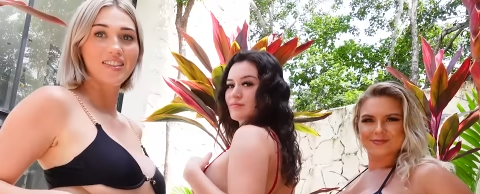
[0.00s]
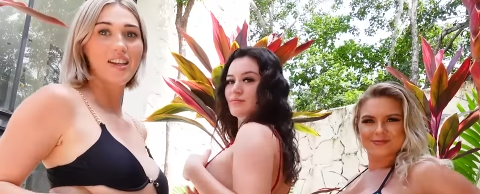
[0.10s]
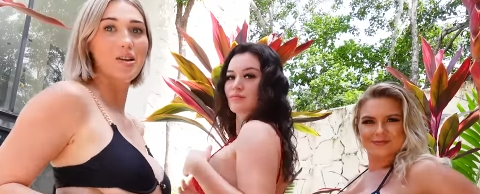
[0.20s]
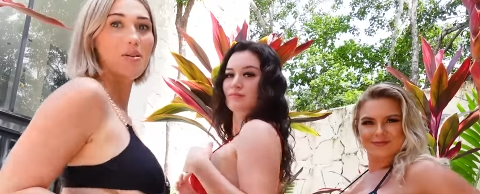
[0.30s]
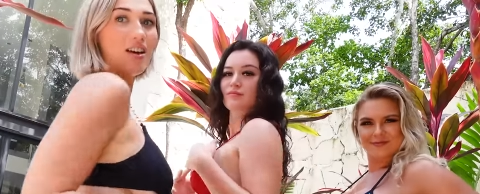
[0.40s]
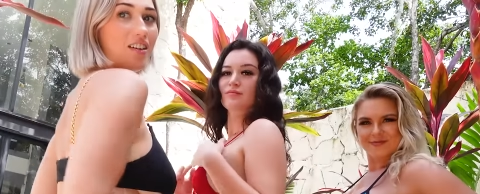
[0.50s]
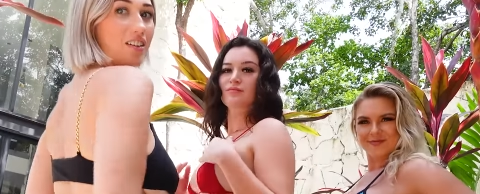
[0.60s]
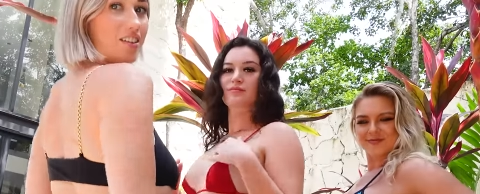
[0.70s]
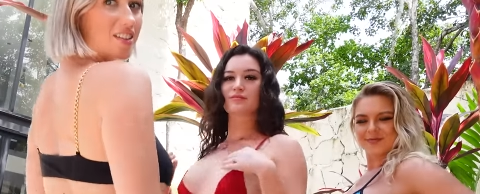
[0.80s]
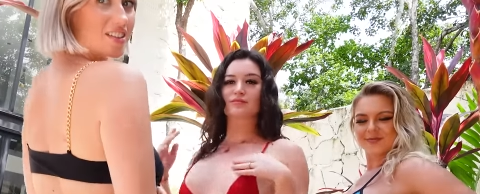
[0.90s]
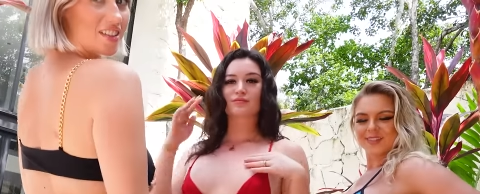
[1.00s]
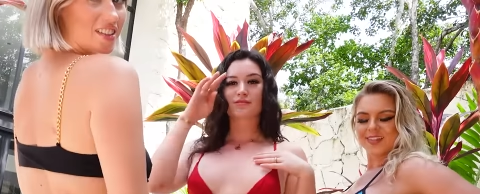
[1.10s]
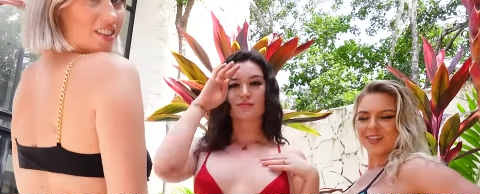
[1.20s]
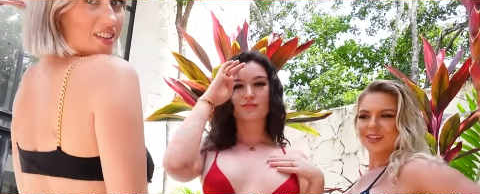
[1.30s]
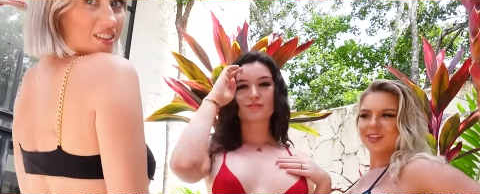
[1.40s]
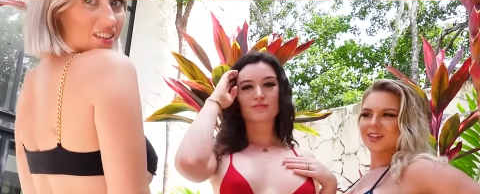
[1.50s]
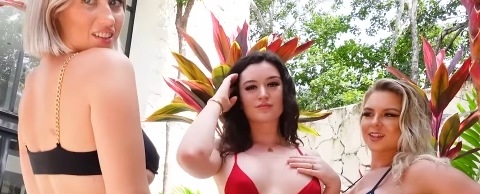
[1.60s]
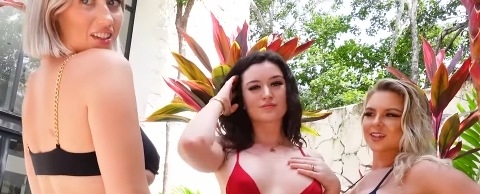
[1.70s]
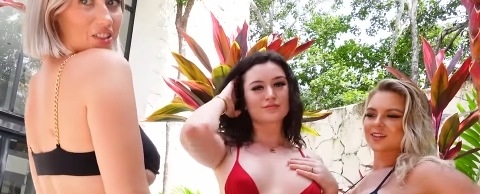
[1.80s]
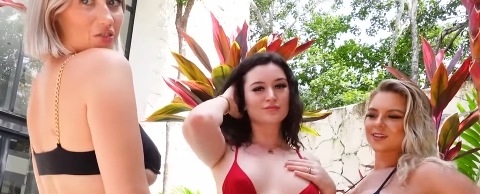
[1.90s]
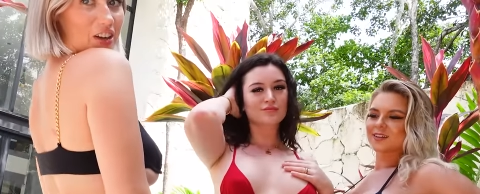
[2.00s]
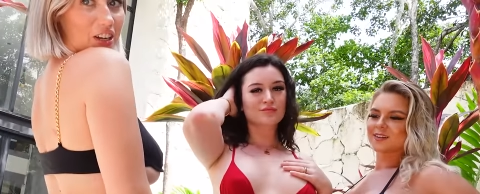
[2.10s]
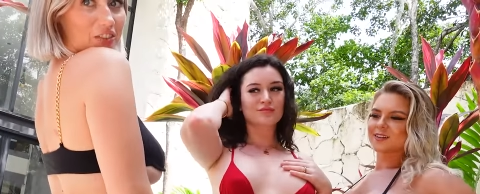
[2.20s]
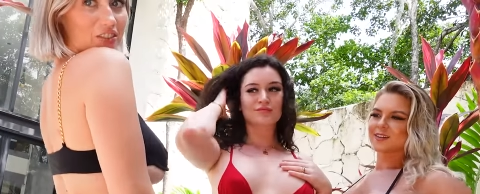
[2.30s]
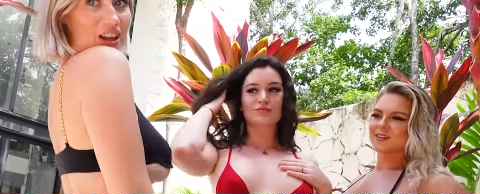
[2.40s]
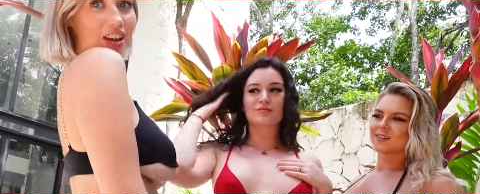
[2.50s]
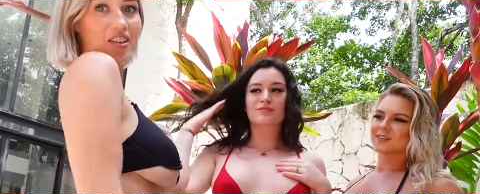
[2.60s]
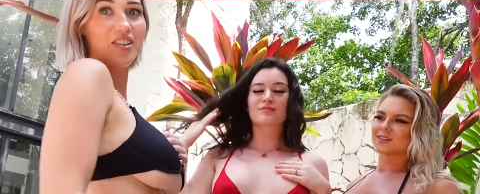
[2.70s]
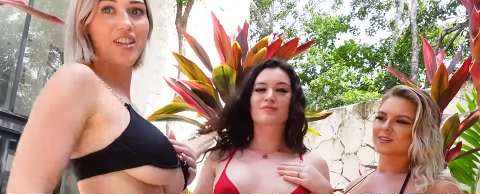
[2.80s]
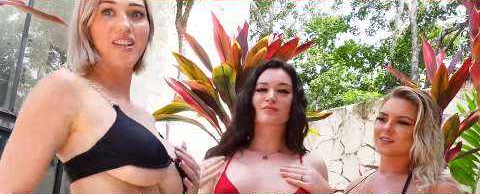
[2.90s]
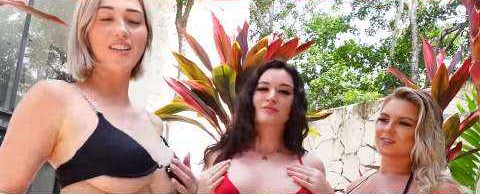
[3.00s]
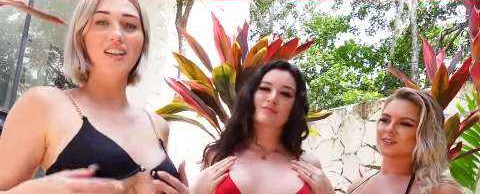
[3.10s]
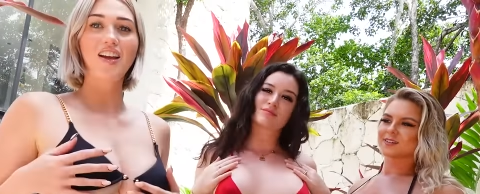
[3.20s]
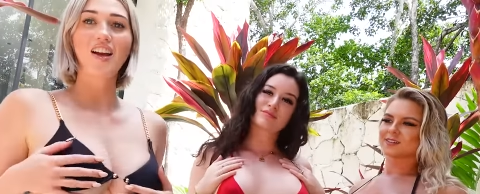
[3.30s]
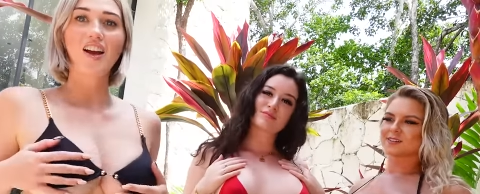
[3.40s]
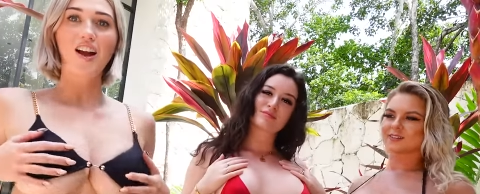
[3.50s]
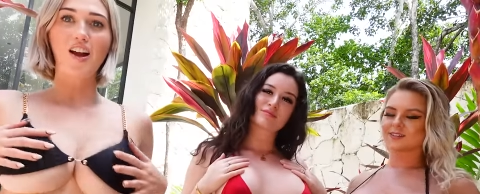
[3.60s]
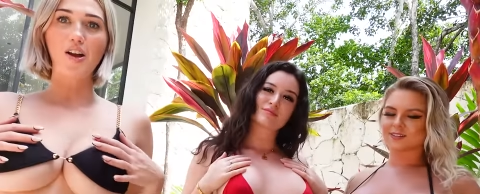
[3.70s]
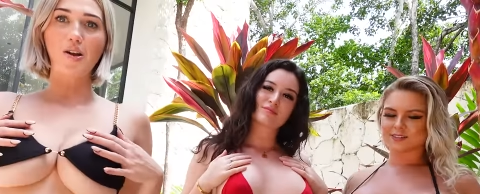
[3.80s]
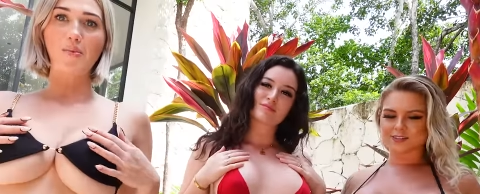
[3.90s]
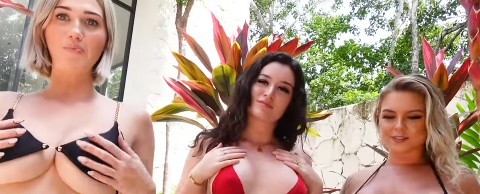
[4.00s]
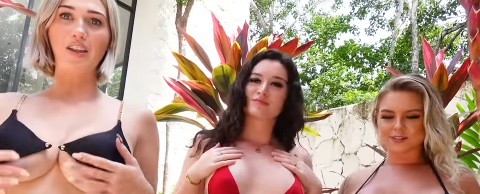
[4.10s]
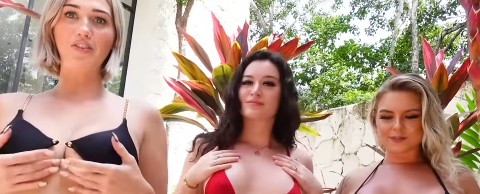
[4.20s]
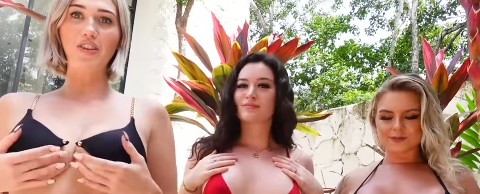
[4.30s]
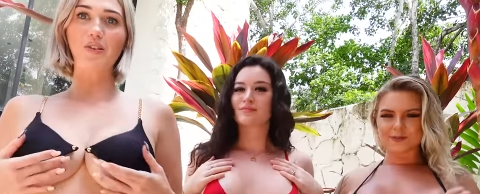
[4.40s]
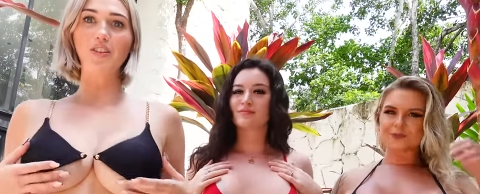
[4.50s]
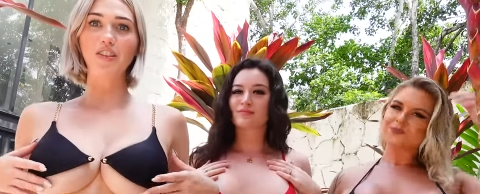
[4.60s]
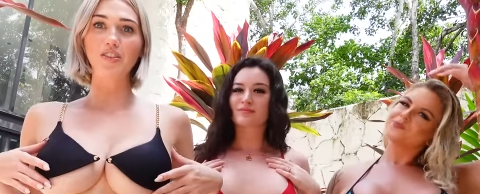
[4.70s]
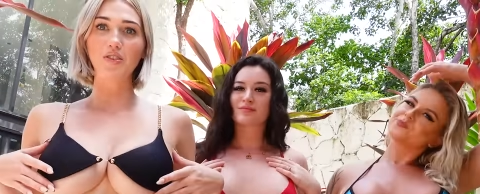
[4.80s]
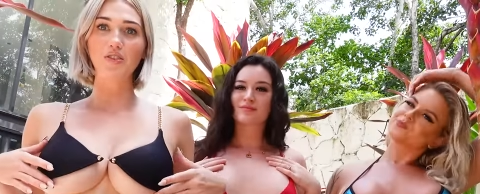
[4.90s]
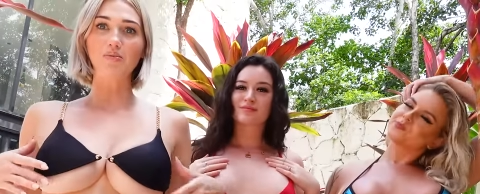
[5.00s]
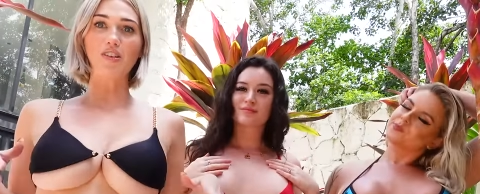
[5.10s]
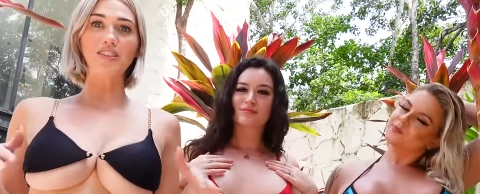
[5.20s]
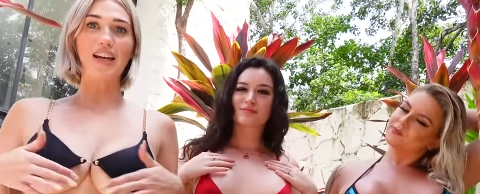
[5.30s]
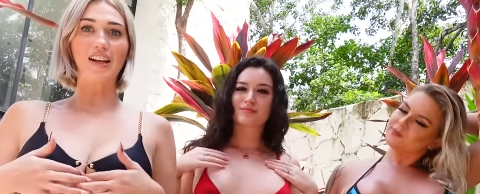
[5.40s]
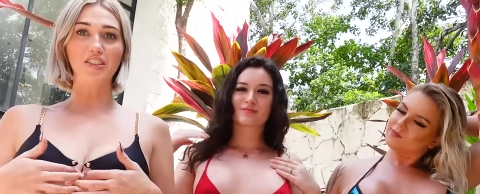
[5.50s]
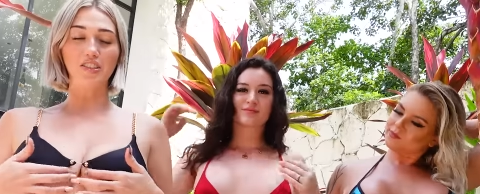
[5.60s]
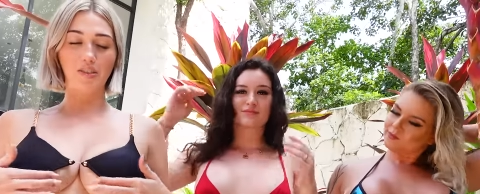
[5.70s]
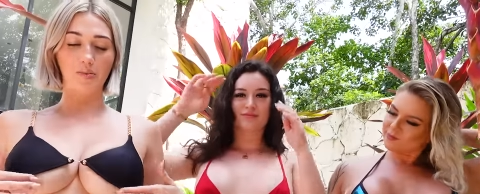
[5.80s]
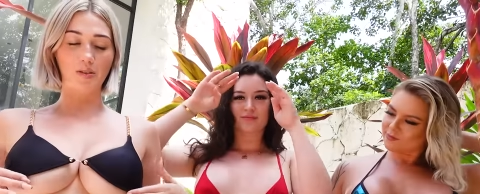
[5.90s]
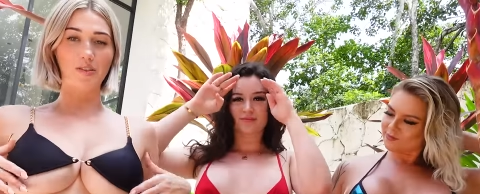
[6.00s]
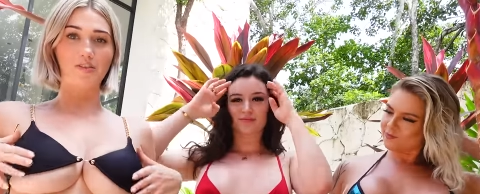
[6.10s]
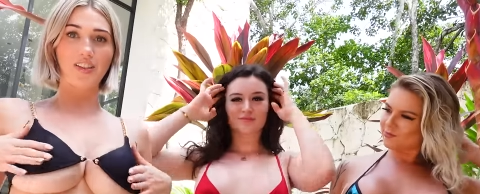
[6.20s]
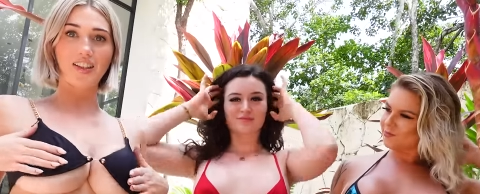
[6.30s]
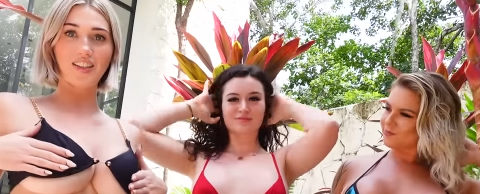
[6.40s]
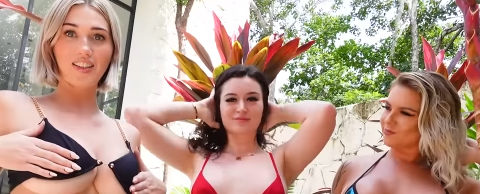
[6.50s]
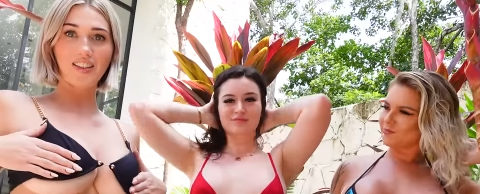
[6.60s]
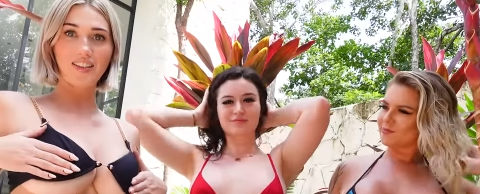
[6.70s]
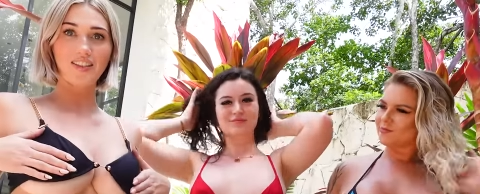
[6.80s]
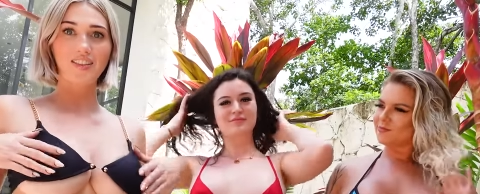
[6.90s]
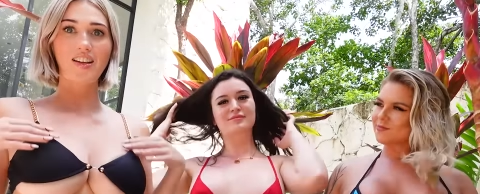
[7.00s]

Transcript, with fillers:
Speaker 1: say about it, honestly. It's very flattering. Um, even though it looks too small, it's actually supposed to fit like this.